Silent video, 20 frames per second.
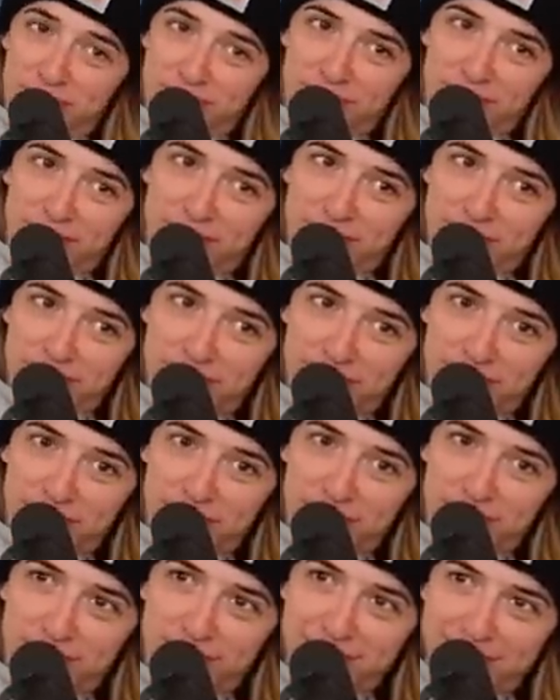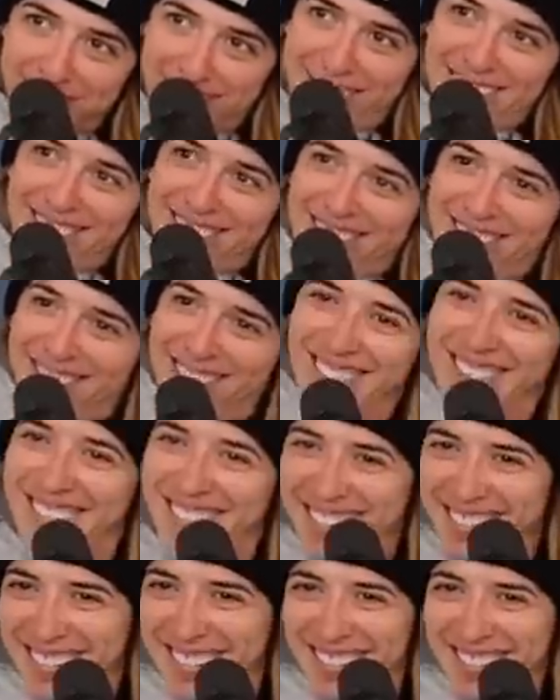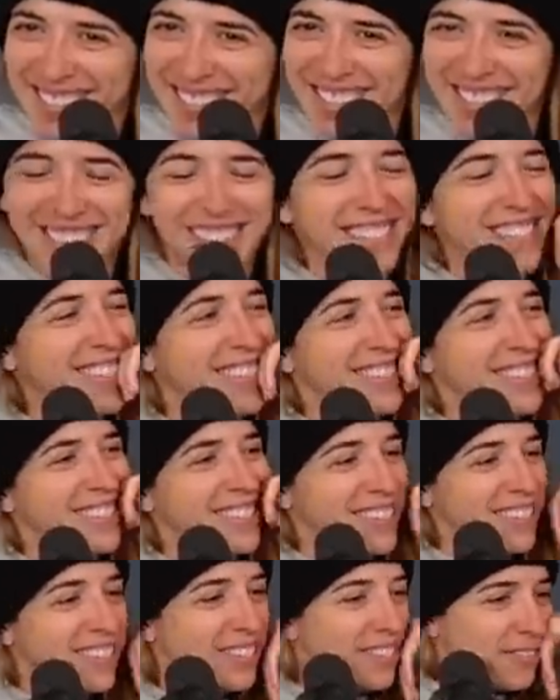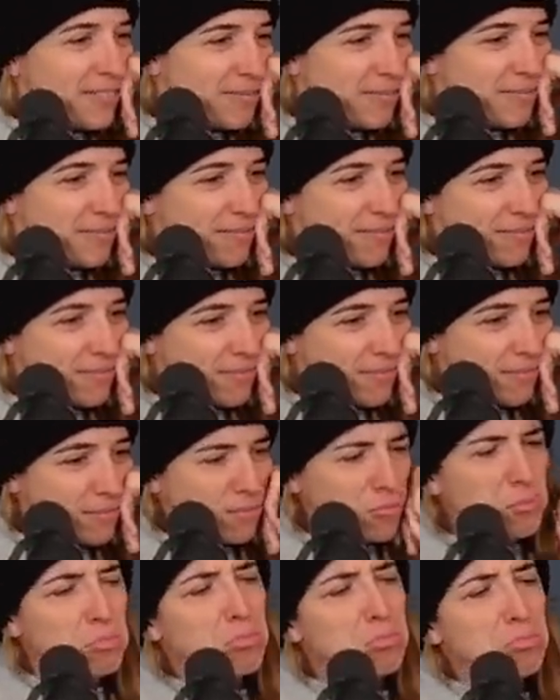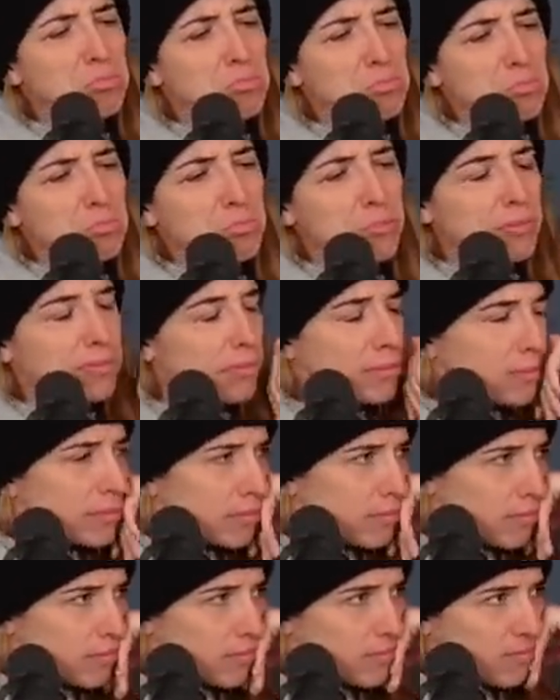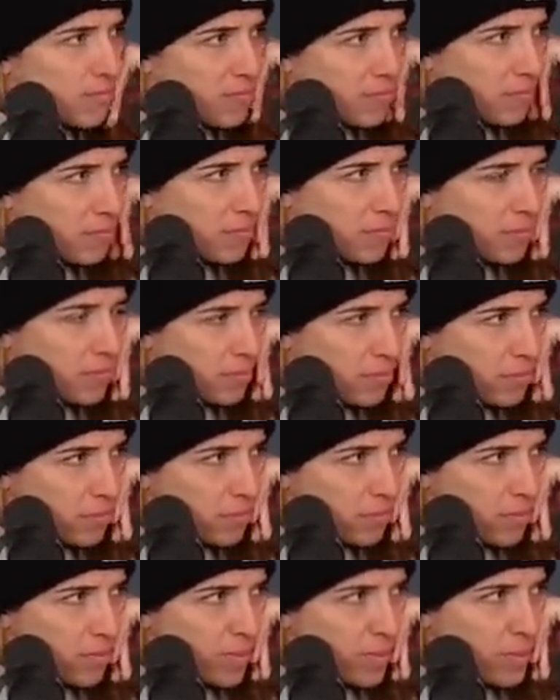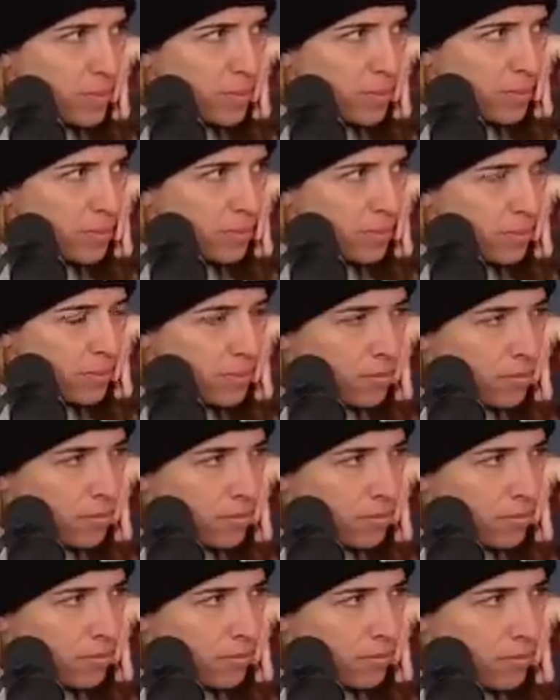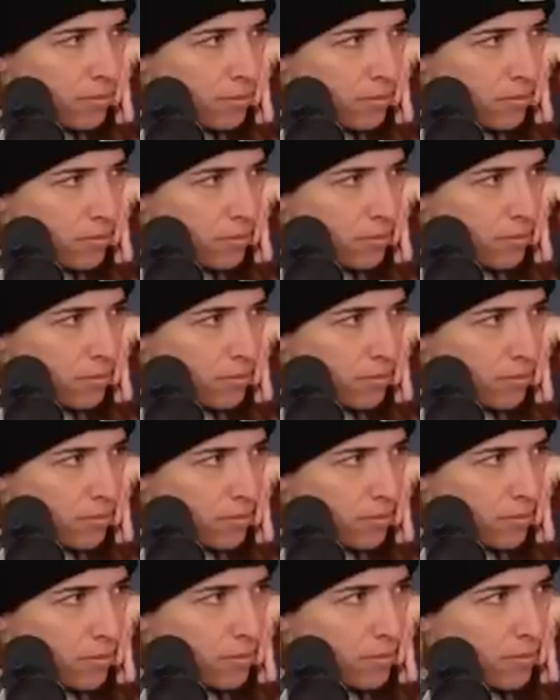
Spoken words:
No words are spoken by the person on screen.